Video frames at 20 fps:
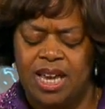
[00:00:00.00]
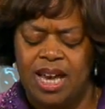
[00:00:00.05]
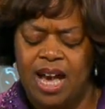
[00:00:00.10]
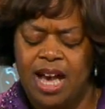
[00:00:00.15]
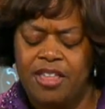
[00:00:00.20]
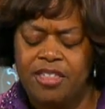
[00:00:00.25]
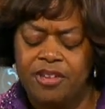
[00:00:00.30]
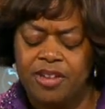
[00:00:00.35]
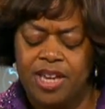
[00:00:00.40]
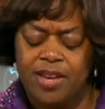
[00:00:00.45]

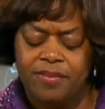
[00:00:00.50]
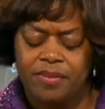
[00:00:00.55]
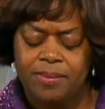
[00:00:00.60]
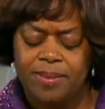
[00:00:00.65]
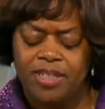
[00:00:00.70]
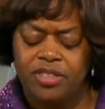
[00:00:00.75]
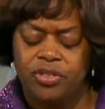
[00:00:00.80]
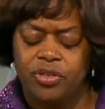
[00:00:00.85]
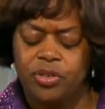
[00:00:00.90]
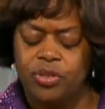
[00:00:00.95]
Other
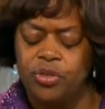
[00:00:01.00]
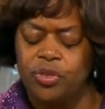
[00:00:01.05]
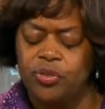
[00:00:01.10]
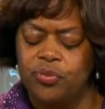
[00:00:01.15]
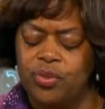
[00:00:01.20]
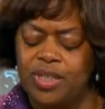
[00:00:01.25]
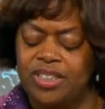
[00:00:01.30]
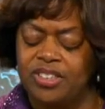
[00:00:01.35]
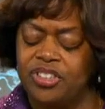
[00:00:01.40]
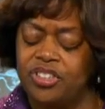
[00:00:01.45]
governments used
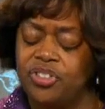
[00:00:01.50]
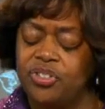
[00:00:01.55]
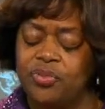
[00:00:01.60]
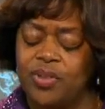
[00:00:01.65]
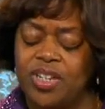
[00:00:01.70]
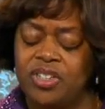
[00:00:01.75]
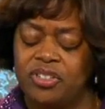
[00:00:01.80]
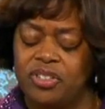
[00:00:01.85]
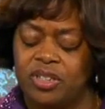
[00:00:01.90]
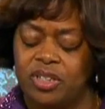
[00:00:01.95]

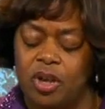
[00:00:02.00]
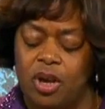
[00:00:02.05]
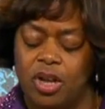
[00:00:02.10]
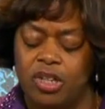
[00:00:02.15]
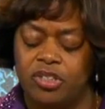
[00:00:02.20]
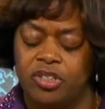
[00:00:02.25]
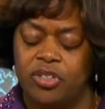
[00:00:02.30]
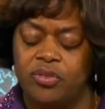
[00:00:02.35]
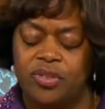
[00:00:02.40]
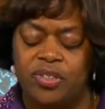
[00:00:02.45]
registration
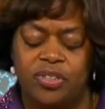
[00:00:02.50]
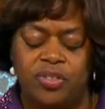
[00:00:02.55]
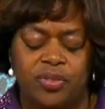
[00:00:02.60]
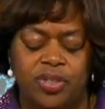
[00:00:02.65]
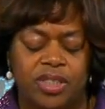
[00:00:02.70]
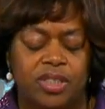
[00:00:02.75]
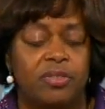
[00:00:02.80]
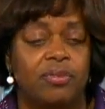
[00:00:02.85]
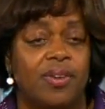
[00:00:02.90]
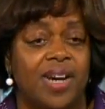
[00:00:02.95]
laws to
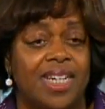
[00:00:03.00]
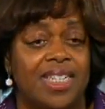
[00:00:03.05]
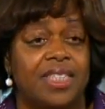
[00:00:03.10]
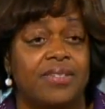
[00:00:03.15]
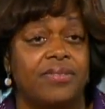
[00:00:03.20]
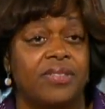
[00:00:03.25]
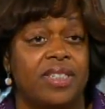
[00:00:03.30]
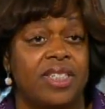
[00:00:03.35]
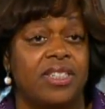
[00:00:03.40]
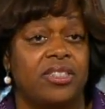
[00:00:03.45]
restrict the rights
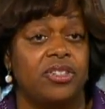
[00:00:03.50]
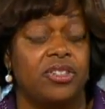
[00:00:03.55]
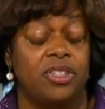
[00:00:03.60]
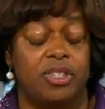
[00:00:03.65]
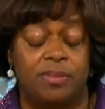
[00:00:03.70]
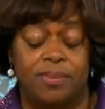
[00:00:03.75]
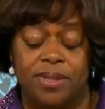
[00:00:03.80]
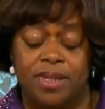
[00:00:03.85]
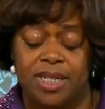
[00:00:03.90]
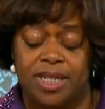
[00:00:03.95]
of religious
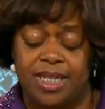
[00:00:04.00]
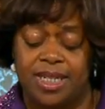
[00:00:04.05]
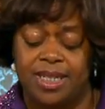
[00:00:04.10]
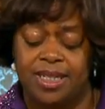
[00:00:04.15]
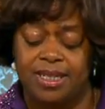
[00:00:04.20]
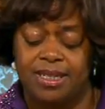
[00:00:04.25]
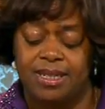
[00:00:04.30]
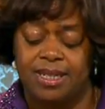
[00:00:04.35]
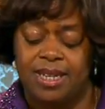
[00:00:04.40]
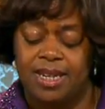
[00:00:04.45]

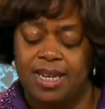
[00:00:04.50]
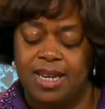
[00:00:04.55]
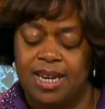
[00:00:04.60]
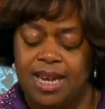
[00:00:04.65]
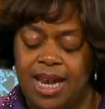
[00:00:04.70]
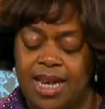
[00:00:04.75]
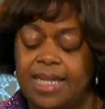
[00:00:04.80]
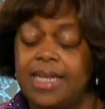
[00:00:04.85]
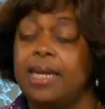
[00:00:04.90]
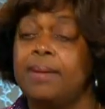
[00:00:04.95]
communities.
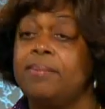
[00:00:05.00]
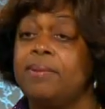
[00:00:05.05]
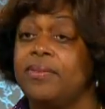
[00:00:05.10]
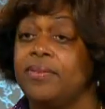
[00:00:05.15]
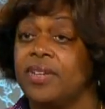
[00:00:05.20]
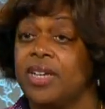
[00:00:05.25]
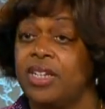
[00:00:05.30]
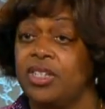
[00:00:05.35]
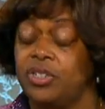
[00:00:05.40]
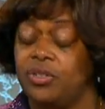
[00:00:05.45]
A number
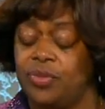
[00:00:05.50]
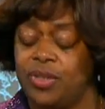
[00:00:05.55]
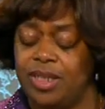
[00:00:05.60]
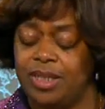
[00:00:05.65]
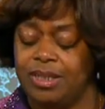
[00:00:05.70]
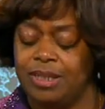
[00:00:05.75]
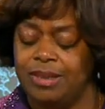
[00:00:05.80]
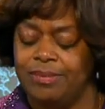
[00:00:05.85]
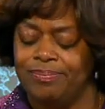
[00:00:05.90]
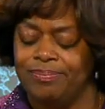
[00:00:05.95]
of
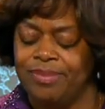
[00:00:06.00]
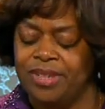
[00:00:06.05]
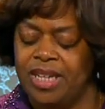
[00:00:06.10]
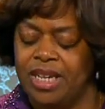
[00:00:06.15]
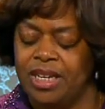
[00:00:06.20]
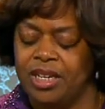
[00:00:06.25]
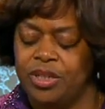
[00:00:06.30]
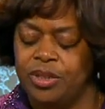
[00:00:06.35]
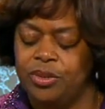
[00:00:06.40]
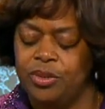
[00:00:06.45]
countries,
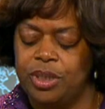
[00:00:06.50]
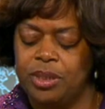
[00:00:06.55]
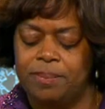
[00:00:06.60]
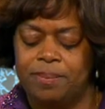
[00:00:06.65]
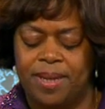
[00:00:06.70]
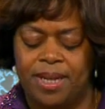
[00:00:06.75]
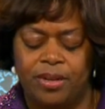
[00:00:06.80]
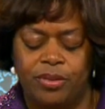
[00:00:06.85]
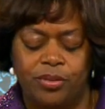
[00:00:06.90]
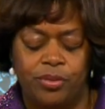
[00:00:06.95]
including
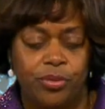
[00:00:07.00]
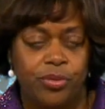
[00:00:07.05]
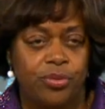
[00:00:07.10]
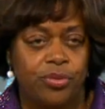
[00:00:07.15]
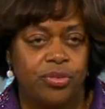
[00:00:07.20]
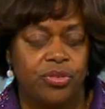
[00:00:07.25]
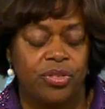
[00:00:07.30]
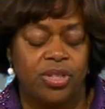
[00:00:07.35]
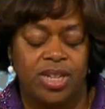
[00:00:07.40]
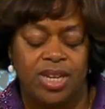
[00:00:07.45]

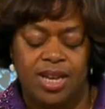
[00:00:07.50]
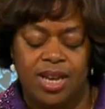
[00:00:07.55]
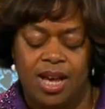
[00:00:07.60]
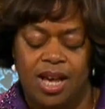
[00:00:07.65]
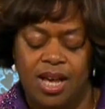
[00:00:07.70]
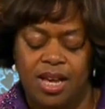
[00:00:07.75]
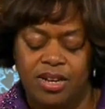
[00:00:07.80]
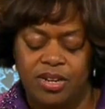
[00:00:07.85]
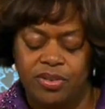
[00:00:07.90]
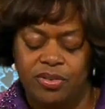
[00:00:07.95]
Belarus,
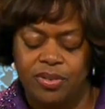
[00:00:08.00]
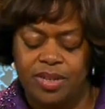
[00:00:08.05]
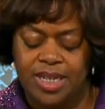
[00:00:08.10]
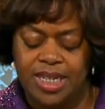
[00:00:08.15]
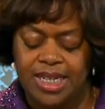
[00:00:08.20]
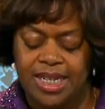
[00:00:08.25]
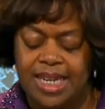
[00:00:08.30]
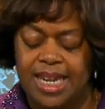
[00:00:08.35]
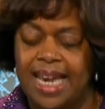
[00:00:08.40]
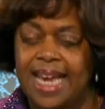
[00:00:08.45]

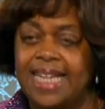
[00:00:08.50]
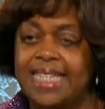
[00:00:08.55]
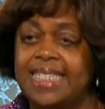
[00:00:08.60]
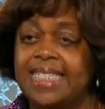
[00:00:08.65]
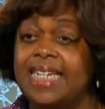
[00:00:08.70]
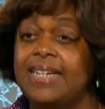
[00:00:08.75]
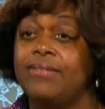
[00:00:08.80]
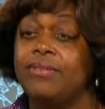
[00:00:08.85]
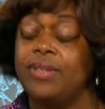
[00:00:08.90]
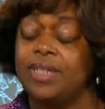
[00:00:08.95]
Hungary, and
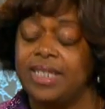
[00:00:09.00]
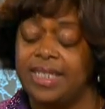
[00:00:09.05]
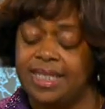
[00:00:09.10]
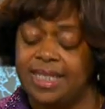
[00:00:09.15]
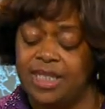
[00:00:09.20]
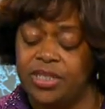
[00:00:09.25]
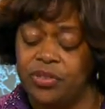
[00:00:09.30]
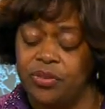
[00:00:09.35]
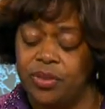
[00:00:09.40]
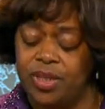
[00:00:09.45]
several in
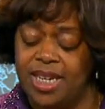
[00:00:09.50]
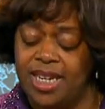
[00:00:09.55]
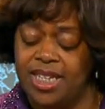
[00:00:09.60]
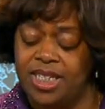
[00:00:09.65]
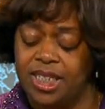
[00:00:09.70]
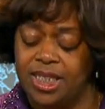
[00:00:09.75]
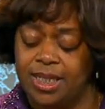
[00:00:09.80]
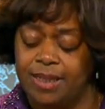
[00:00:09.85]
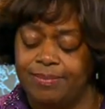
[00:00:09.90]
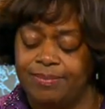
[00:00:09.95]
Central
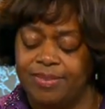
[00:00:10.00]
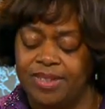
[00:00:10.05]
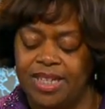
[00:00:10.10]
Asia,